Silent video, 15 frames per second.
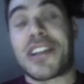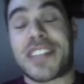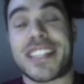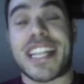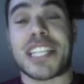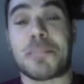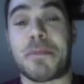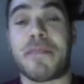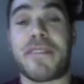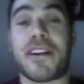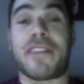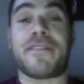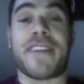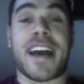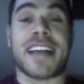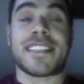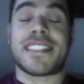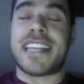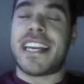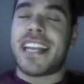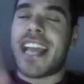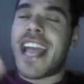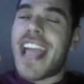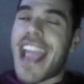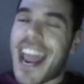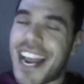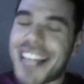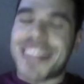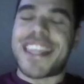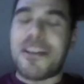I think that's been very fascinating.
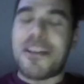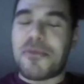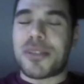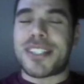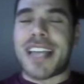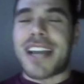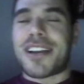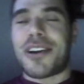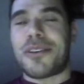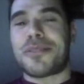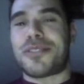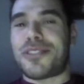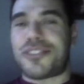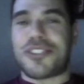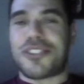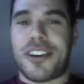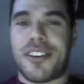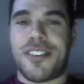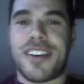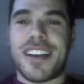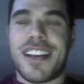And I think what that goes to show